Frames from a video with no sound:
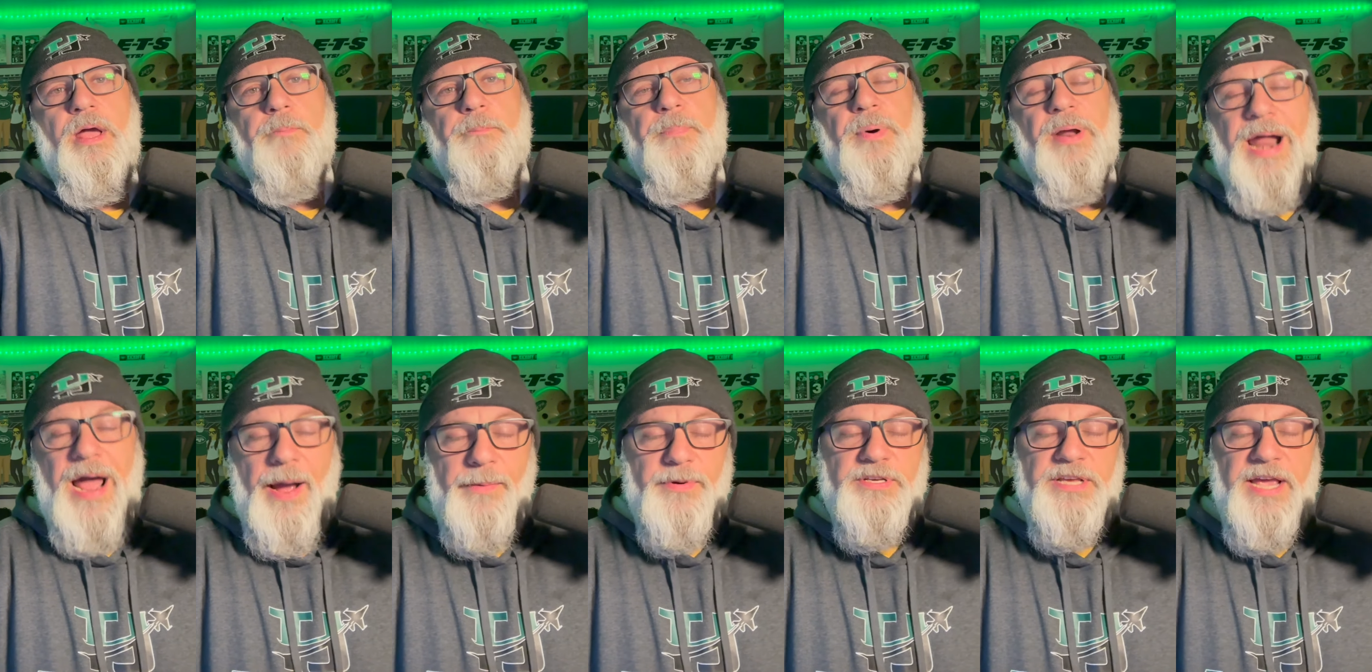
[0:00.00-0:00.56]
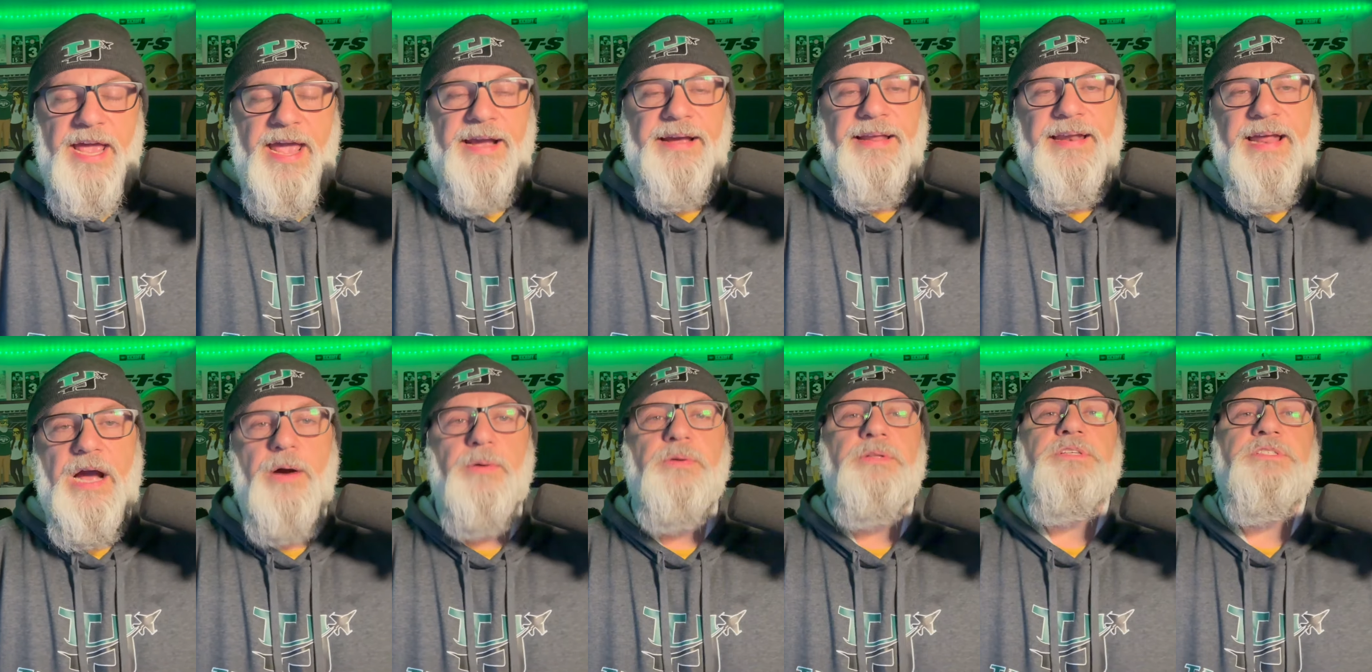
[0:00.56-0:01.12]
But I was
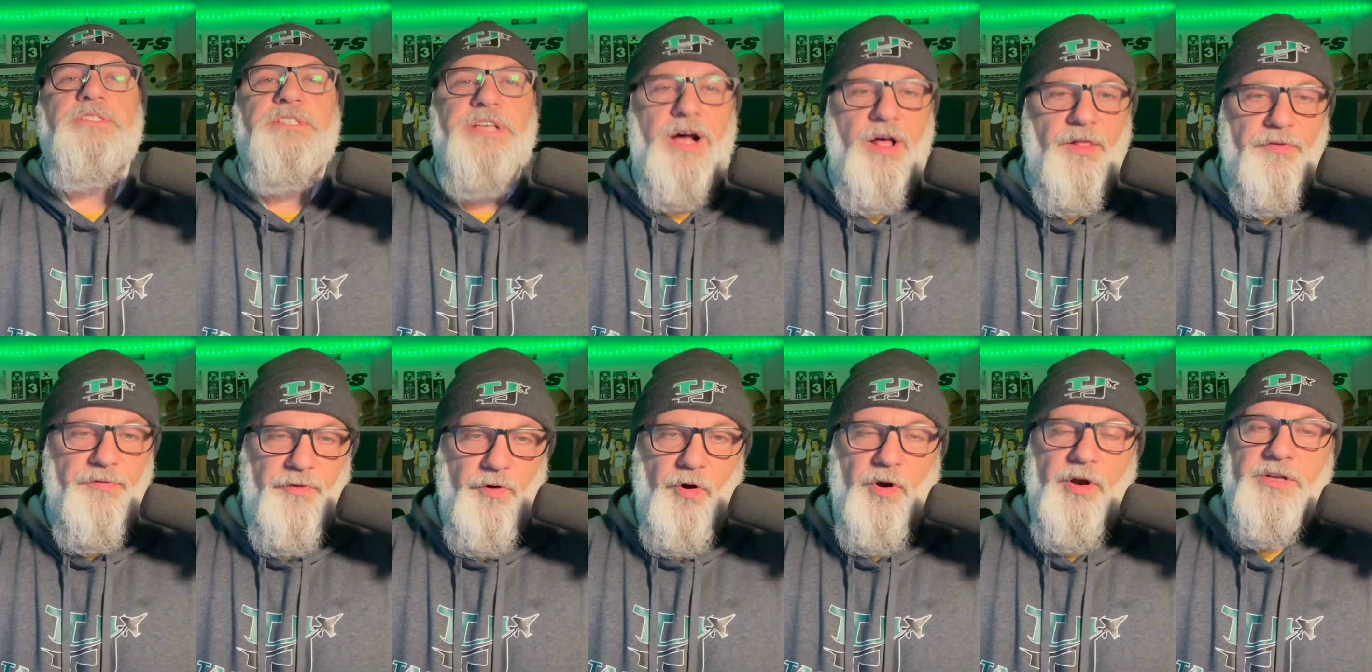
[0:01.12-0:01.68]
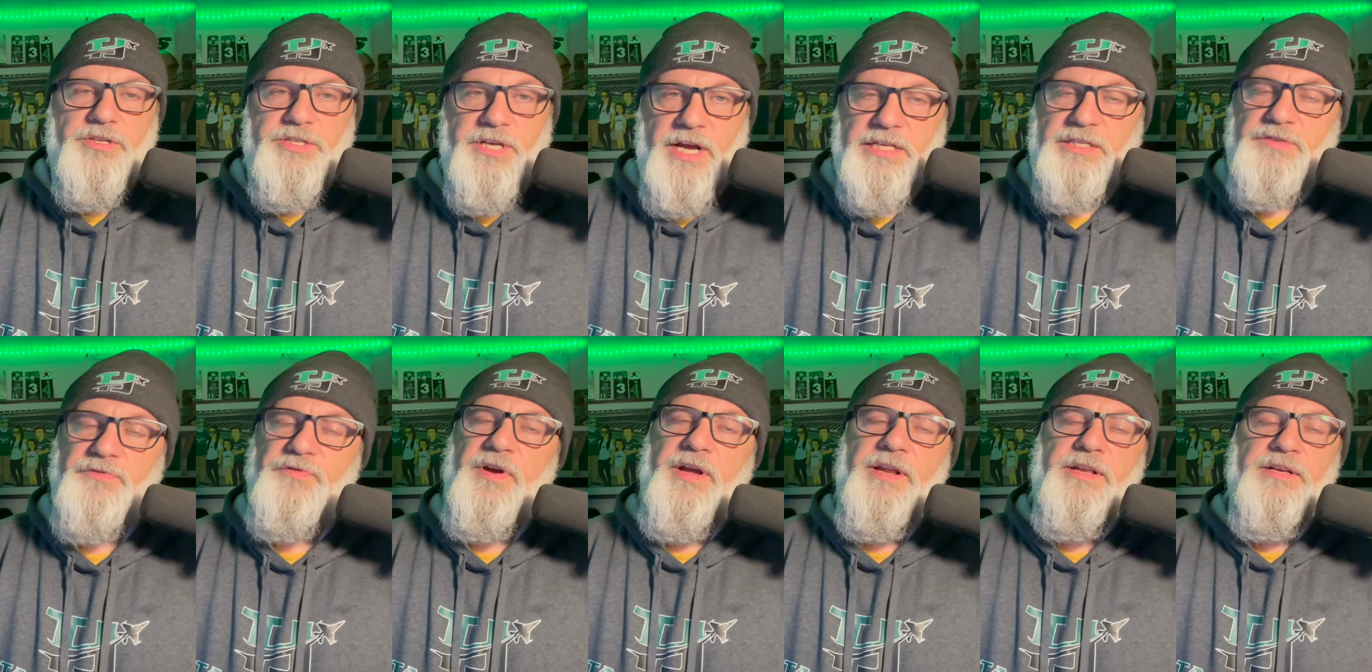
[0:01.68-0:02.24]
hanging out with the South Florida
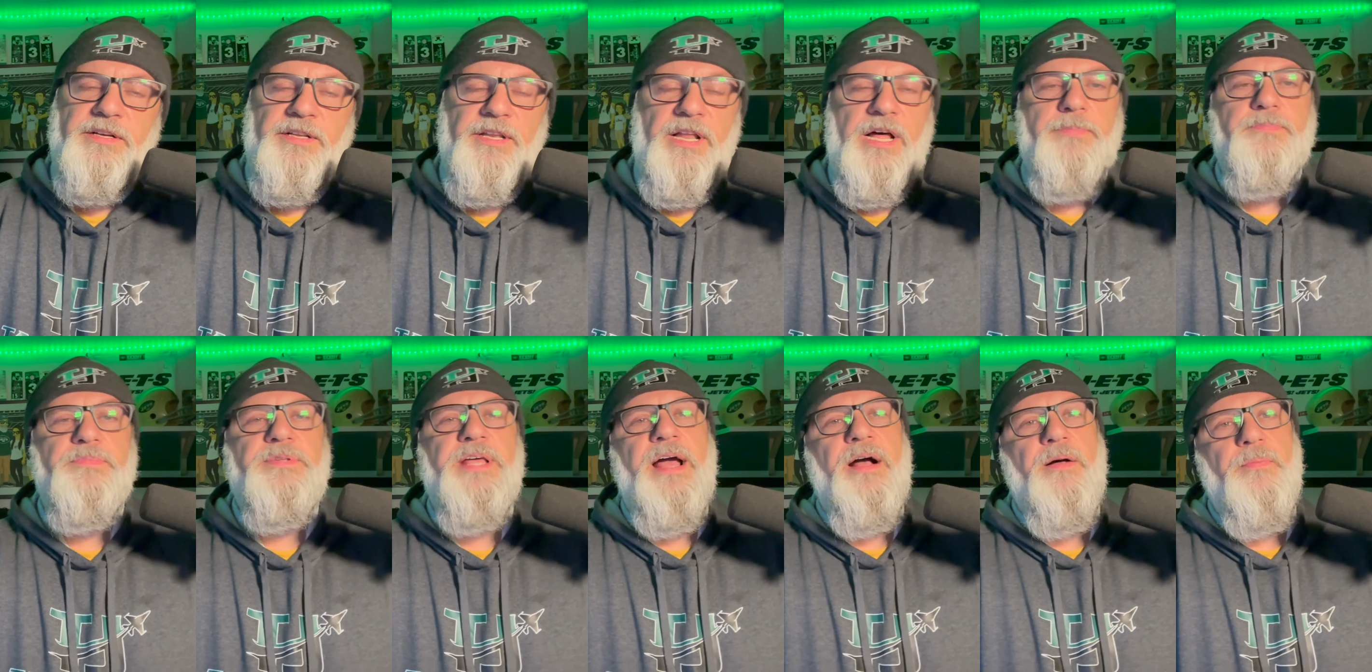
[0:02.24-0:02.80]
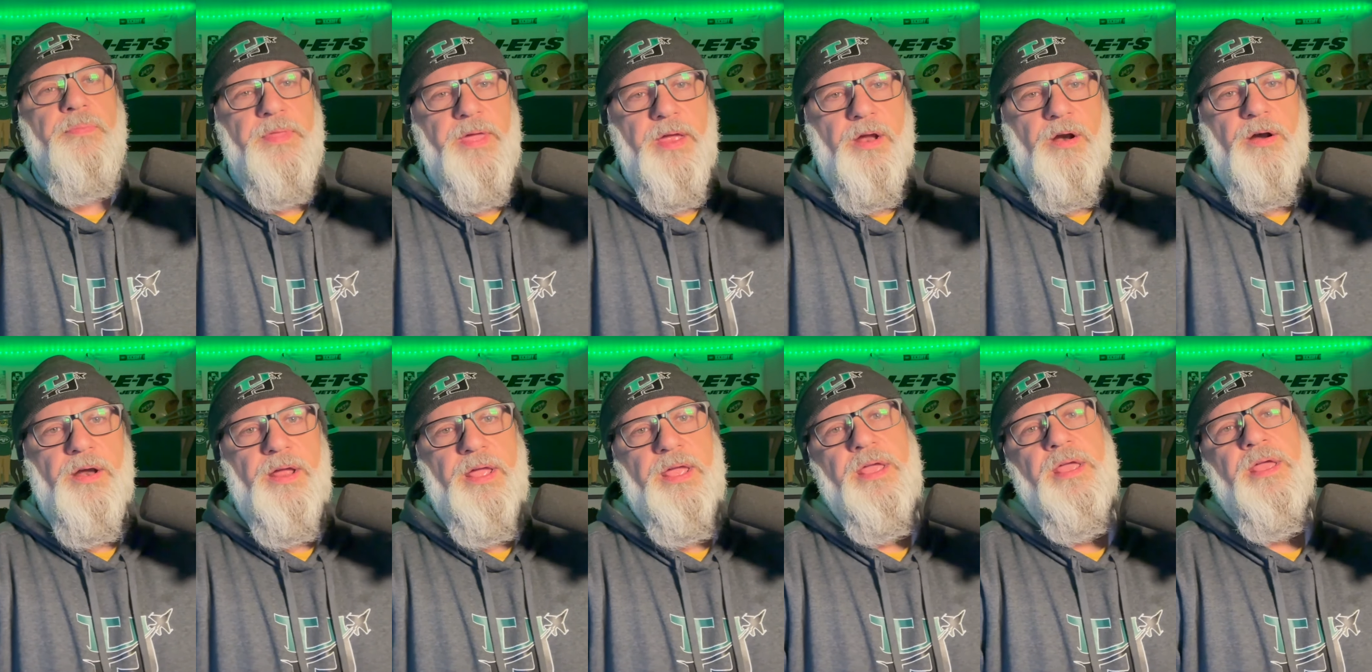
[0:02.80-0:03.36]
Jets fan club down
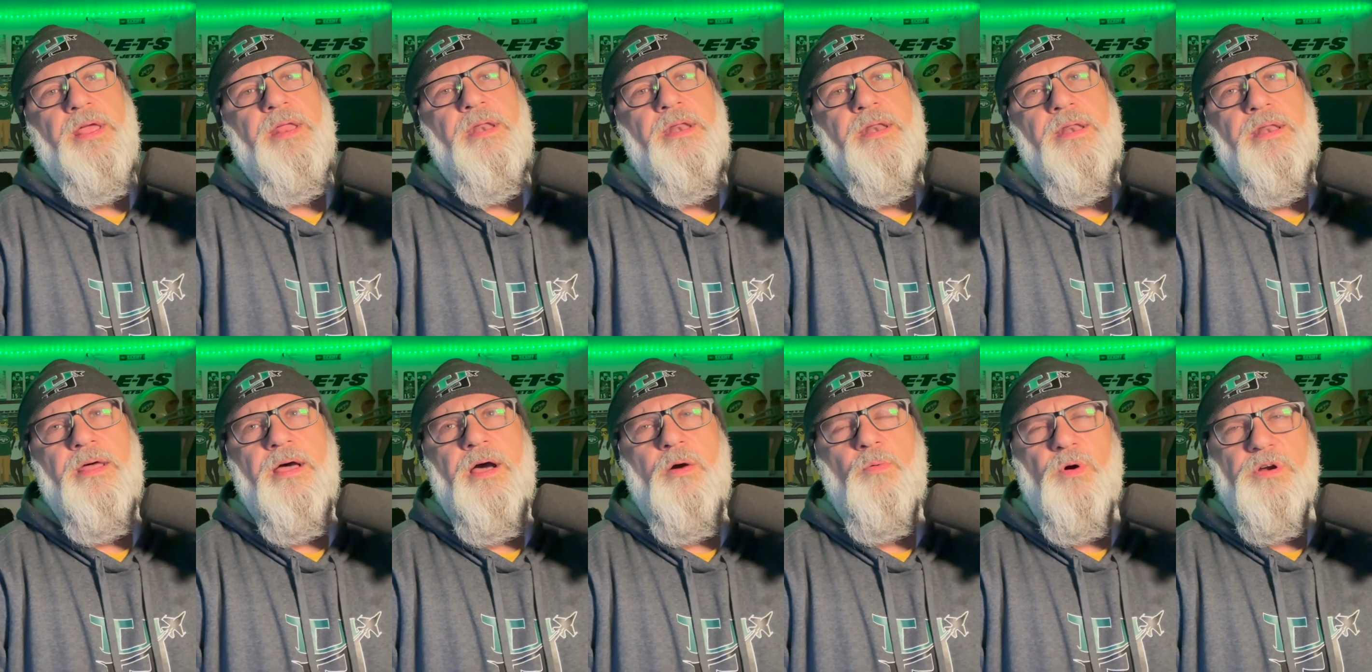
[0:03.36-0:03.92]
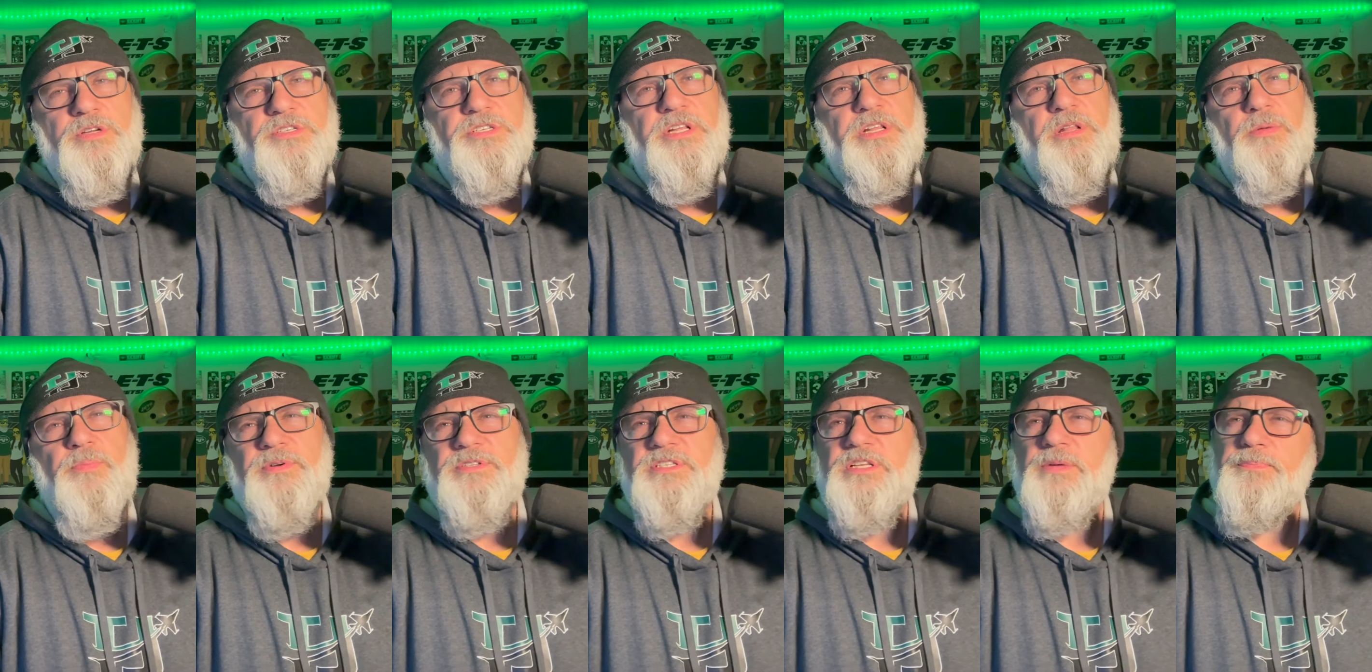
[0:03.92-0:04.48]
there in, what is
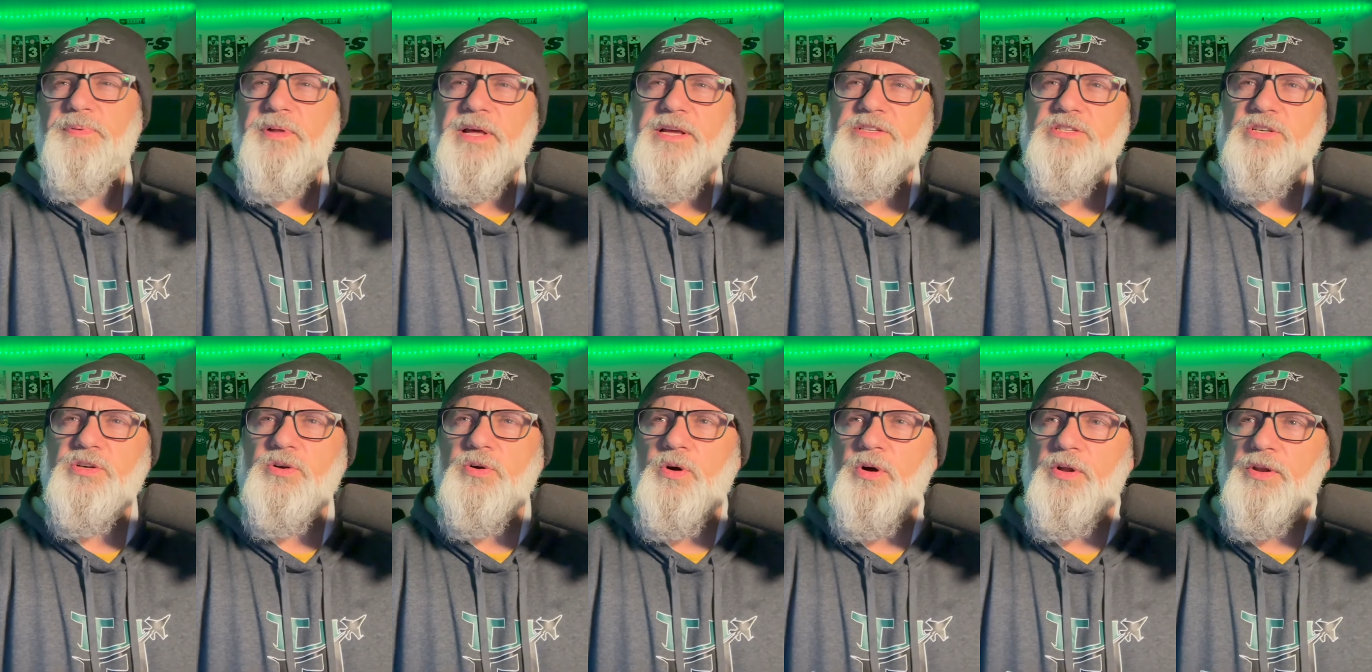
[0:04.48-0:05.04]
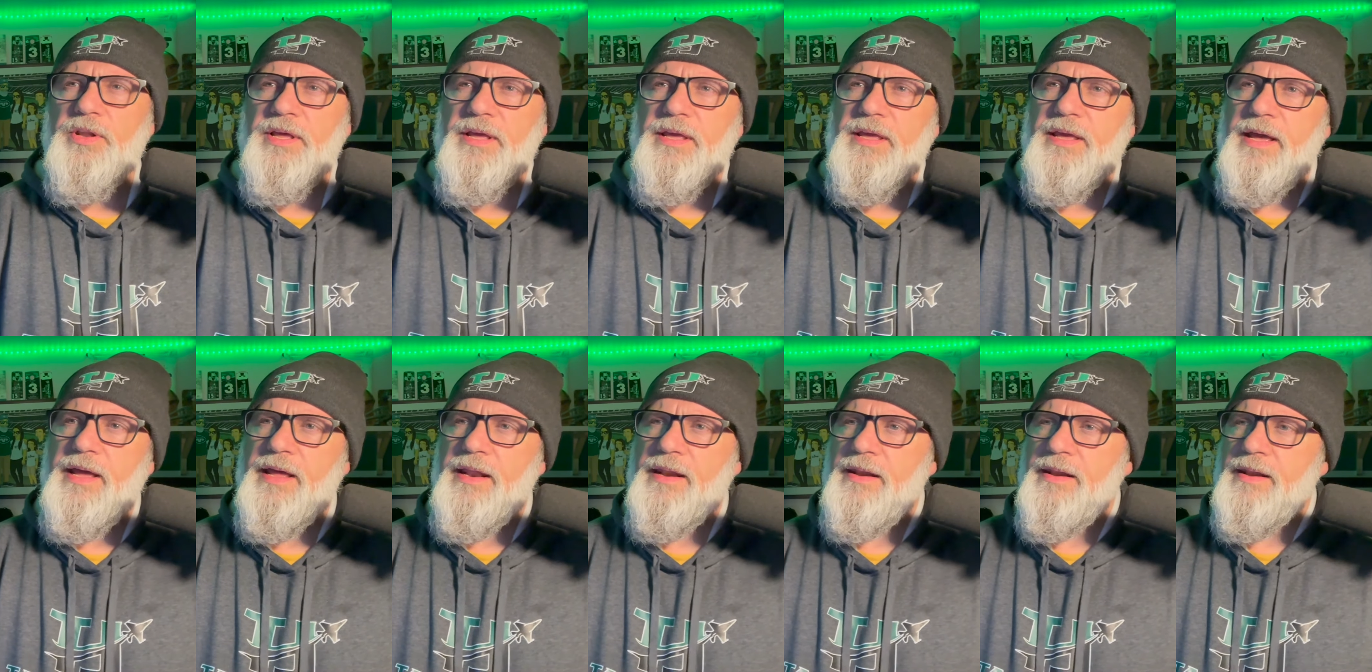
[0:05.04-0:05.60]
it? What's the place called
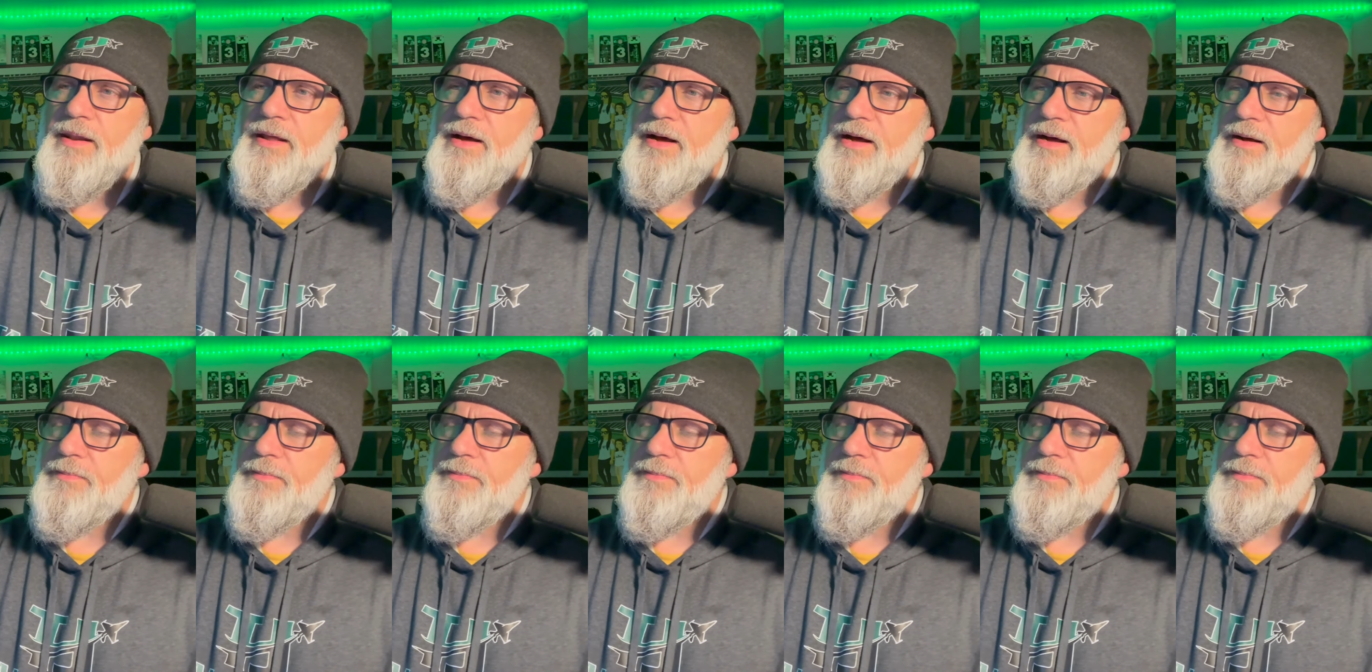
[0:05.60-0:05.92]
again?